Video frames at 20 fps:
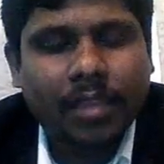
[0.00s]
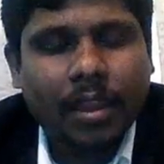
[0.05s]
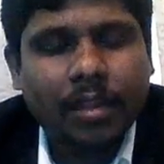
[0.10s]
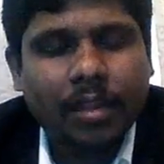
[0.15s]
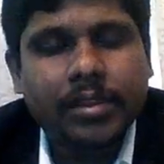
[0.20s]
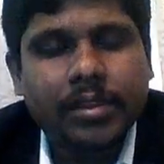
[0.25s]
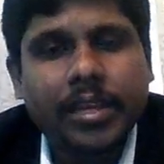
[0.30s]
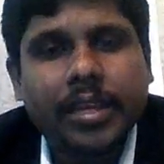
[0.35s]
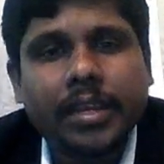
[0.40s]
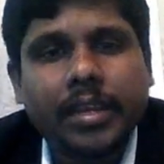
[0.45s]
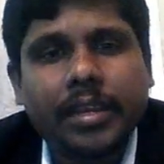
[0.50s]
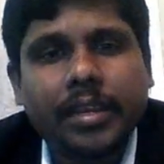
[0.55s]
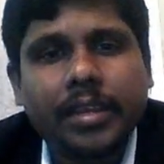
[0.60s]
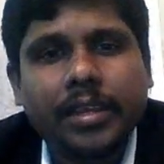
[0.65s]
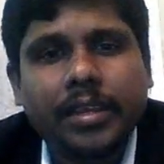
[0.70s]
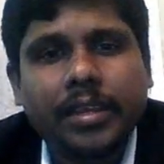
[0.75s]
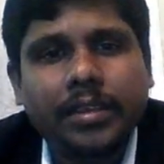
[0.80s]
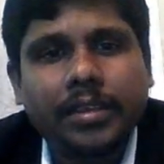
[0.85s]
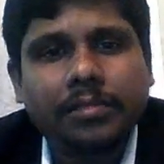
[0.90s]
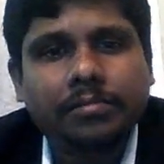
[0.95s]

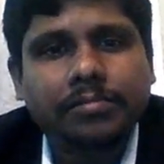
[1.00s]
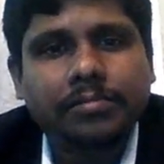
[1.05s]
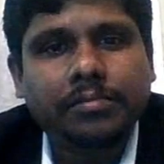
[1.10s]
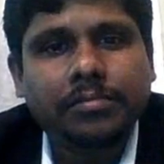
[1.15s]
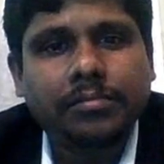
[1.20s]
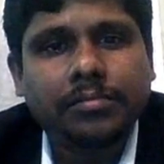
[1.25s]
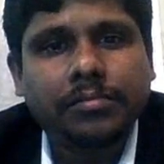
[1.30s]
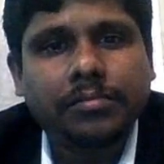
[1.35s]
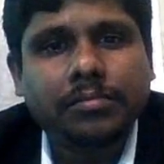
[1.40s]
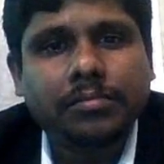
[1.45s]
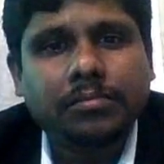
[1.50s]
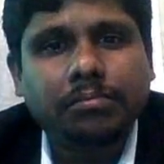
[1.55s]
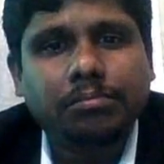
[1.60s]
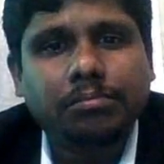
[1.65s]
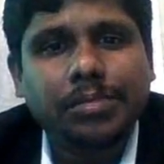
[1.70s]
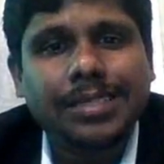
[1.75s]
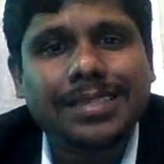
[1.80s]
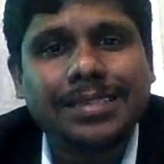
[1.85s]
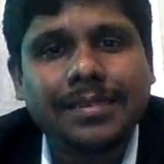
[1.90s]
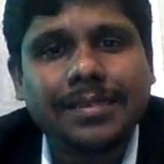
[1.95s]
daily
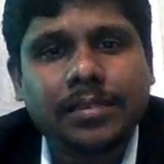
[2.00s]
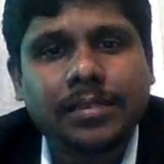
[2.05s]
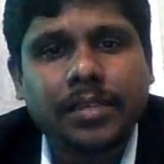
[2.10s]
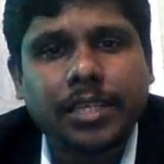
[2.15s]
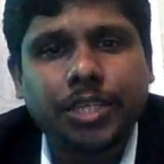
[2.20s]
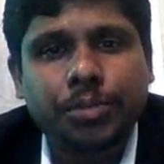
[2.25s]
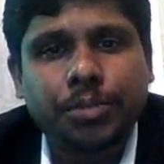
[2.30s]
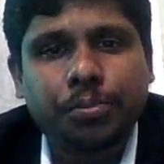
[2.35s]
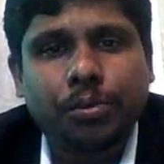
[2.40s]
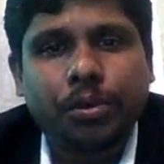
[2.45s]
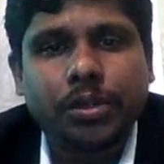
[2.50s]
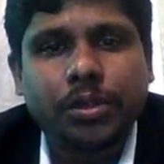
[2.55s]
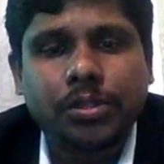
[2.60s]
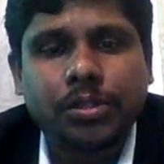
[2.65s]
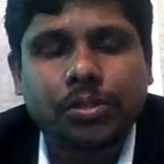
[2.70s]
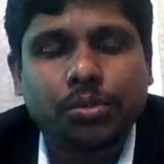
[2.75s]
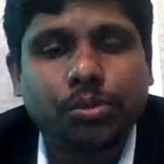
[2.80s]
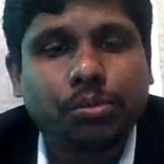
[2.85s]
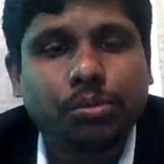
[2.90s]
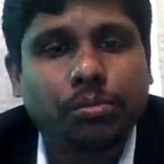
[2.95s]
business touch points
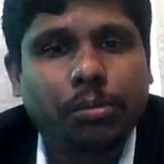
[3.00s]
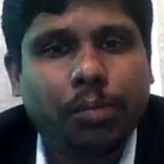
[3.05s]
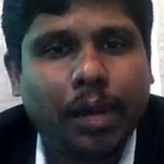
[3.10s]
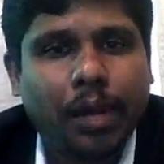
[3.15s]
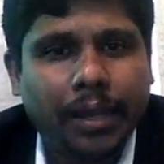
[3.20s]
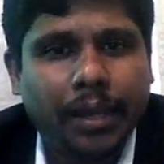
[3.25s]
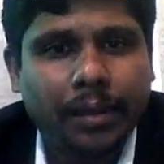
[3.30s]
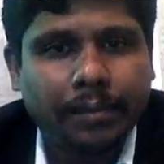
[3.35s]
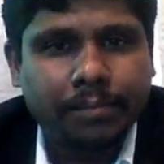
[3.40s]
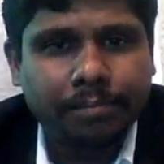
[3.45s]
through mobile.